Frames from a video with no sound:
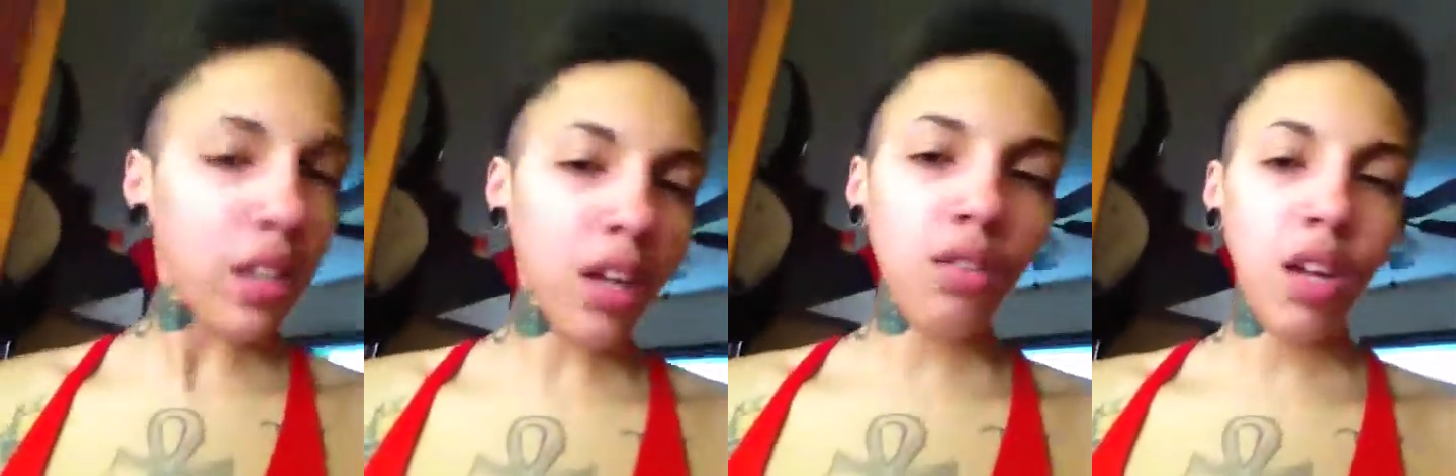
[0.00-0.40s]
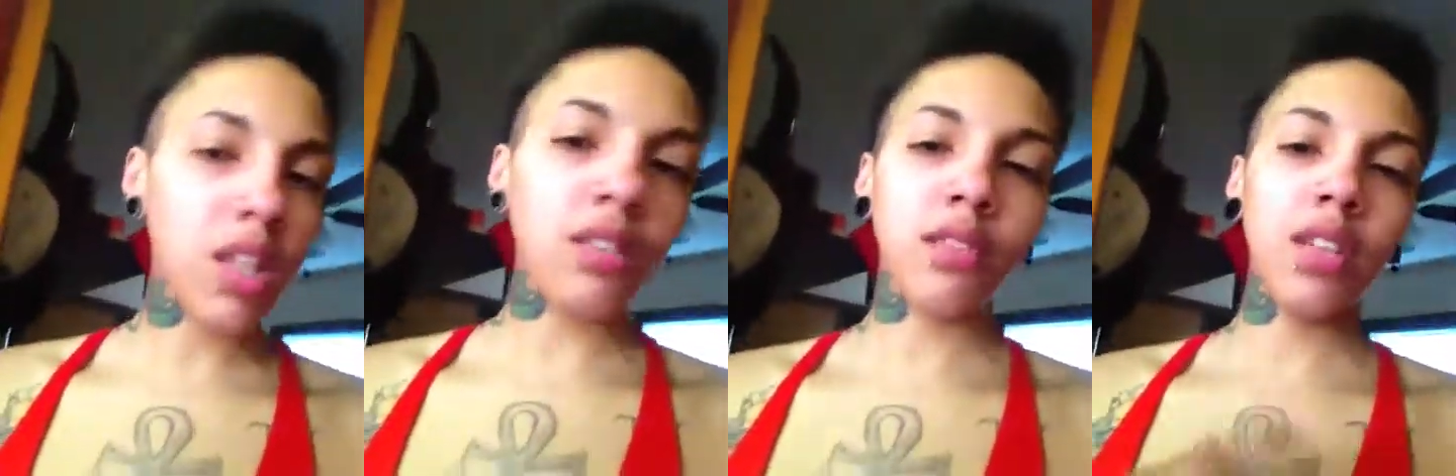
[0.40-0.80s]
Like, you
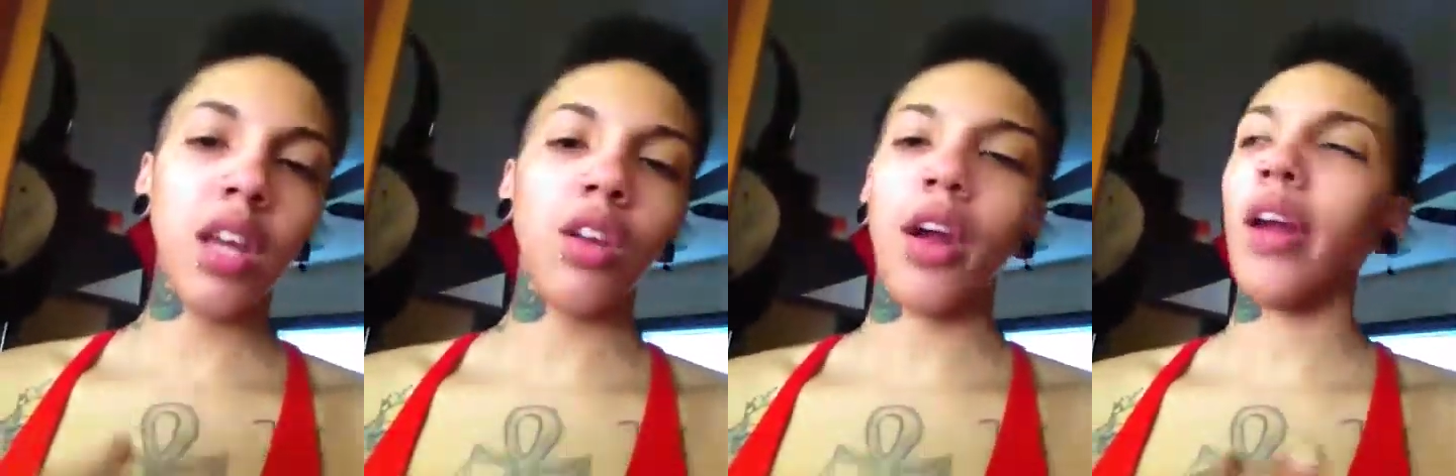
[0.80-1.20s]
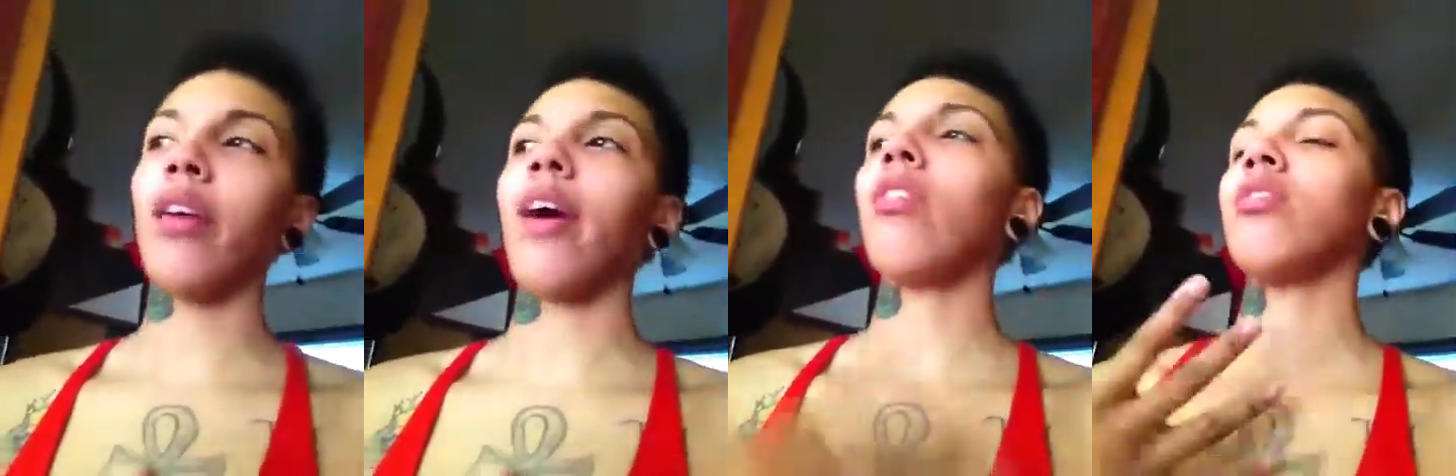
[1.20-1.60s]
can't take your
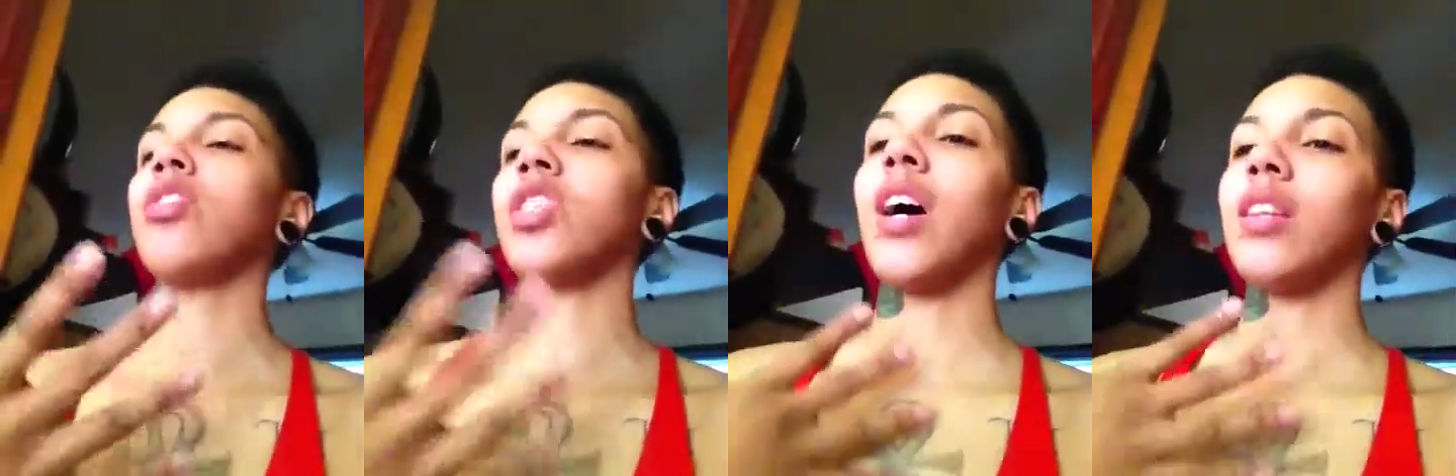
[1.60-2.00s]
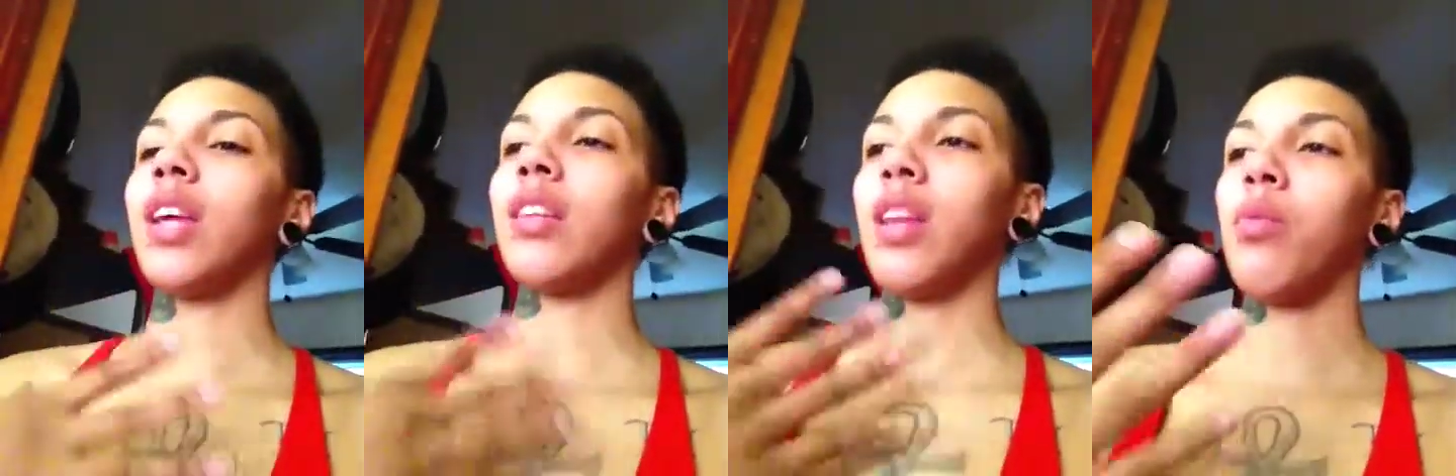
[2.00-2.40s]
anger out on your child
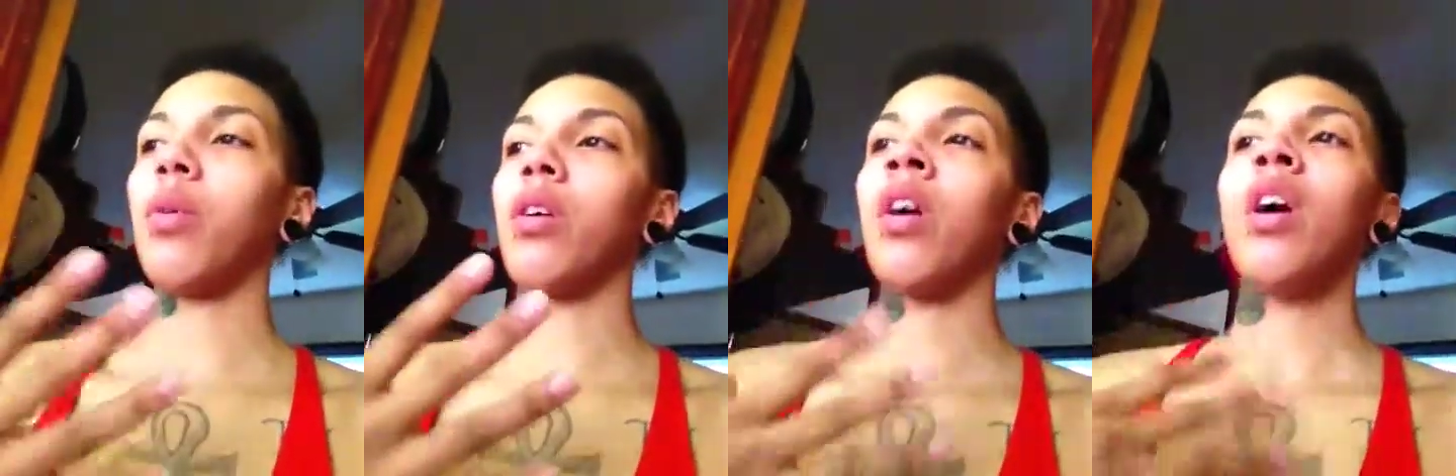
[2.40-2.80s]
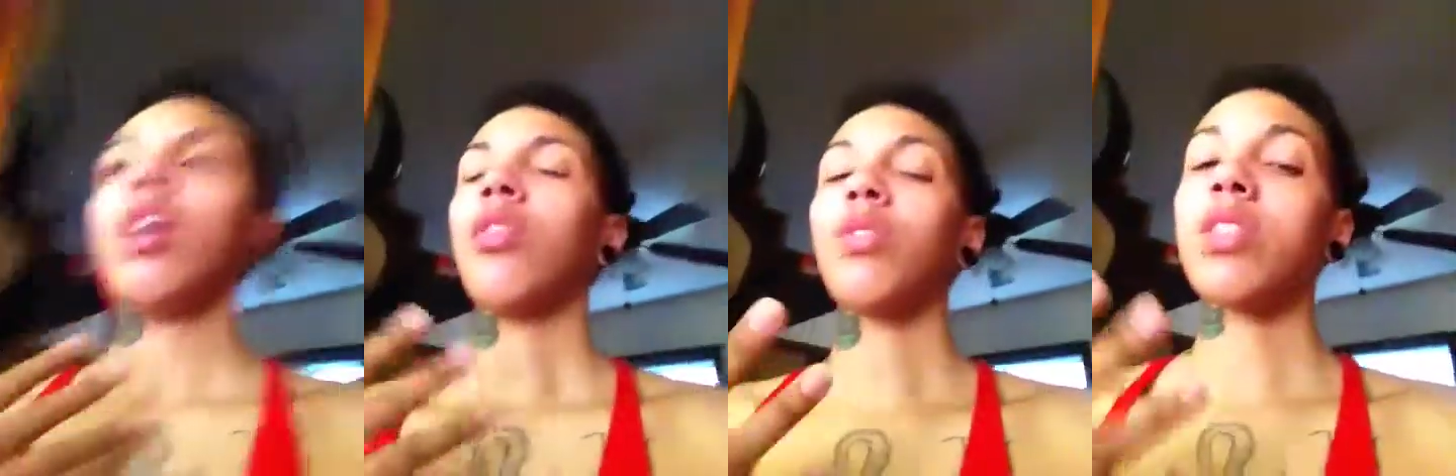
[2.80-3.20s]
like they were
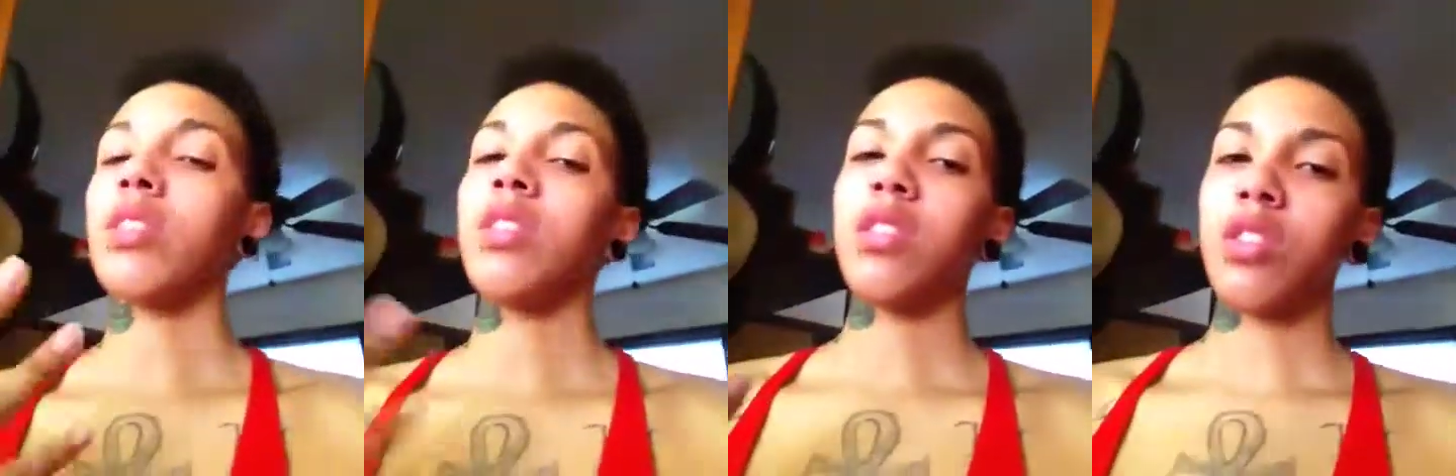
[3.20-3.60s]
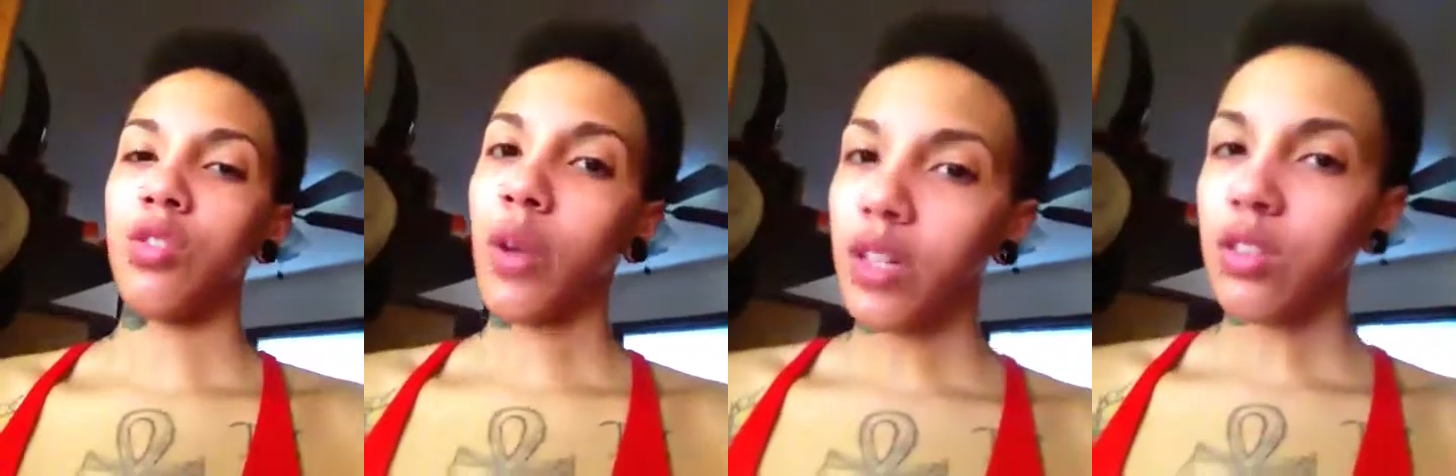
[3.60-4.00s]
the reason of the
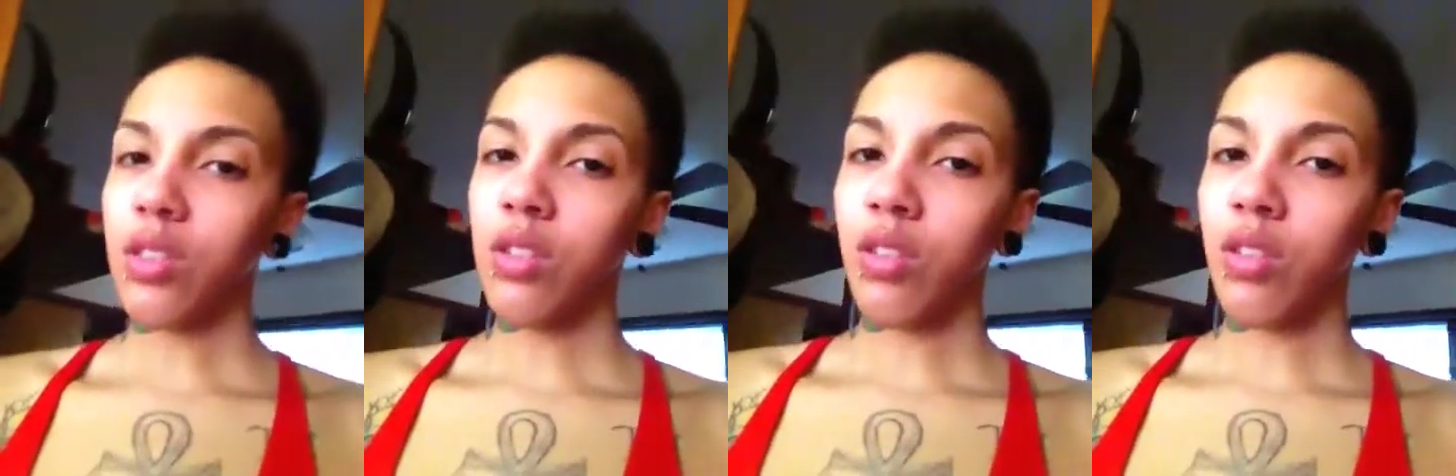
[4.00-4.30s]
situation.